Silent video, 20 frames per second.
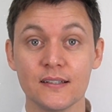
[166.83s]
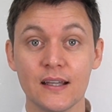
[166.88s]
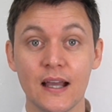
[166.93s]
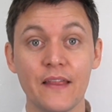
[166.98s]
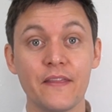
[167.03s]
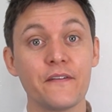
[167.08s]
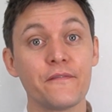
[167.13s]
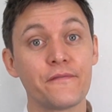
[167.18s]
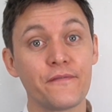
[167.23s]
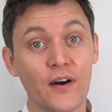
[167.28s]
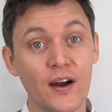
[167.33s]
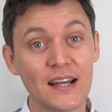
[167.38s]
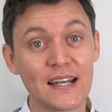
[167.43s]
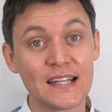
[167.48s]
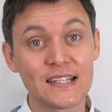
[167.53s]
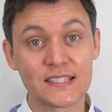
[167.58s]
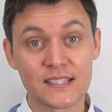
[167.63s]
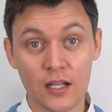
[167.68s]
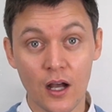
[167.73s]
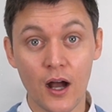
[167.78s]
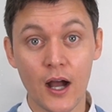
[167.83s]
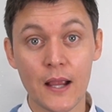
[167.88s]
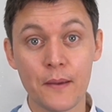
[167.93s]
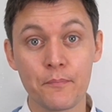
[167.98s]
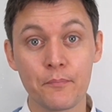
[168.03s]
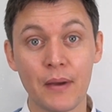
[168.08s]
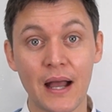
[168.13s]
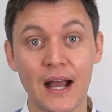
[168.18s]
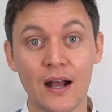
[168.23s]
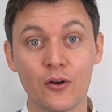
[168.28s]
And then finally,
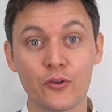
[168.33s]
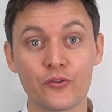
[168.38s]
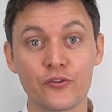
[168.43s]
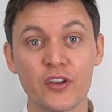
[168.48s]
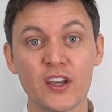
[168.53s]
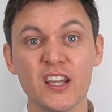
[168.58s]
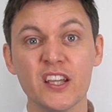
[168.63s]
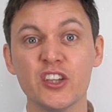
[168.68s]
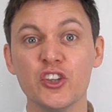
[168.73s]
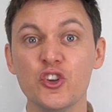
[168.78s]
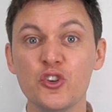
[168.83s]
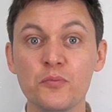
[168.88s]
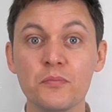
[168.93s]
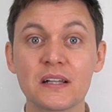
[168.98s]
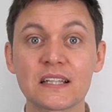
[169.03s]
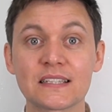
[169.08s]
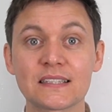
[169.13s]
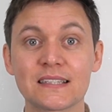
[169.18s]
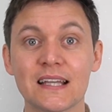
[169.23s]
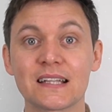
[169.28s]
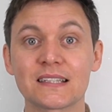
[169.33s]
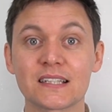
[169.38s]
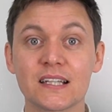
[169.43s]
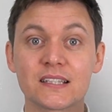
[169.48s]
time-bound, you must set